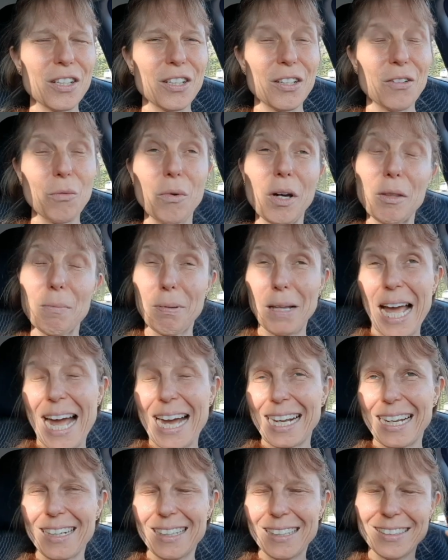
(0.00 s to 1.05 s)
with
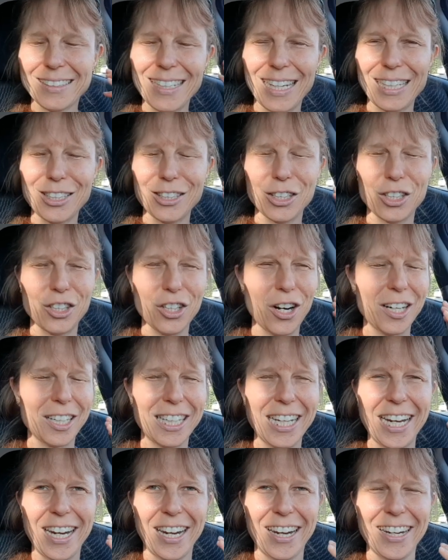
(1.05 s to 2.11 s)
black, like, dark
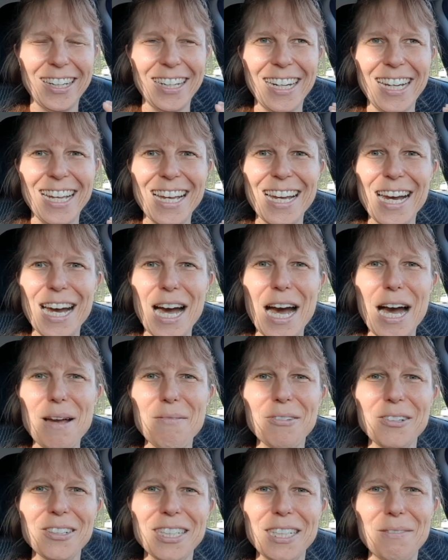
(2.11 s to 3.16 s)
hair.
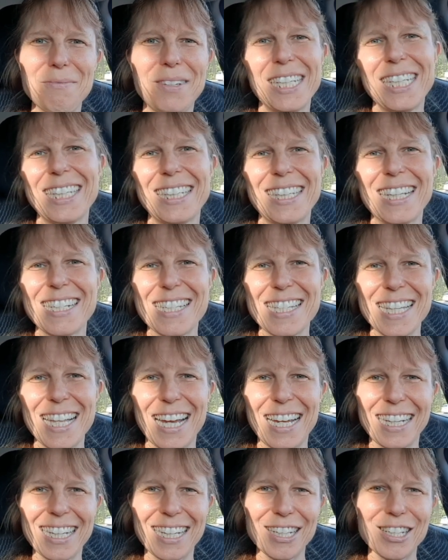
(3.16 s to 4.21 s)
I'm going to meet this
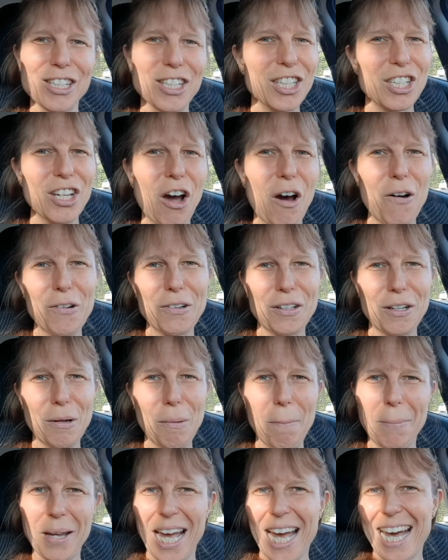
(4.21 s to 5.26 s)
like total
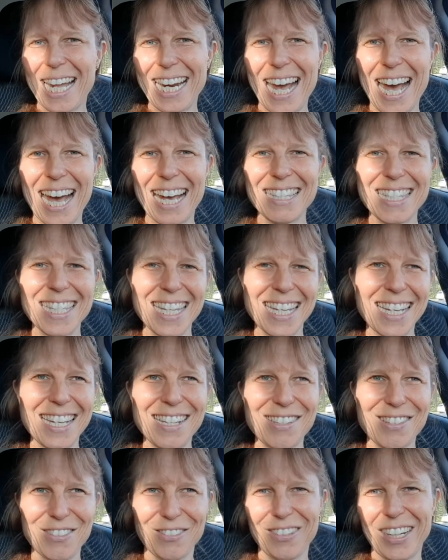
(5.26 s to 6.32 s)
badass
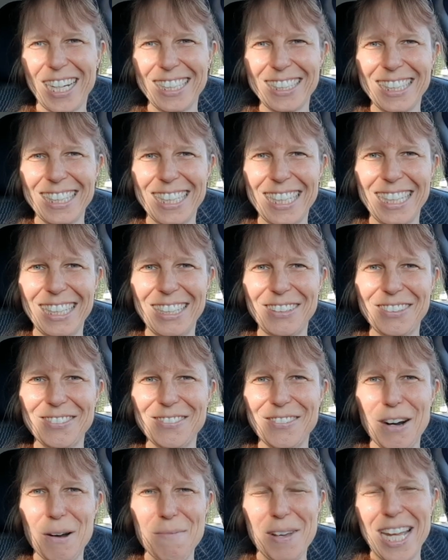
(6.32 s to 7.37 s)
Israeli
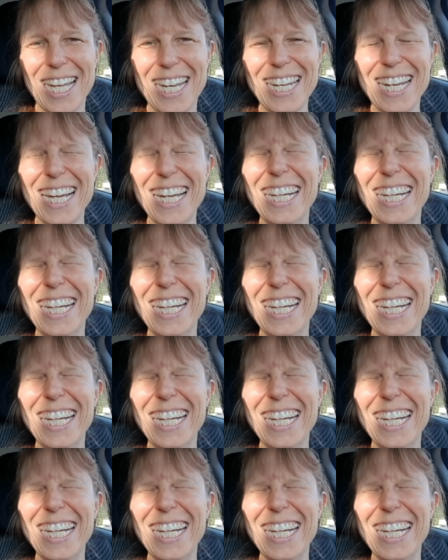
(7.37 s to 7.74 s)
woman.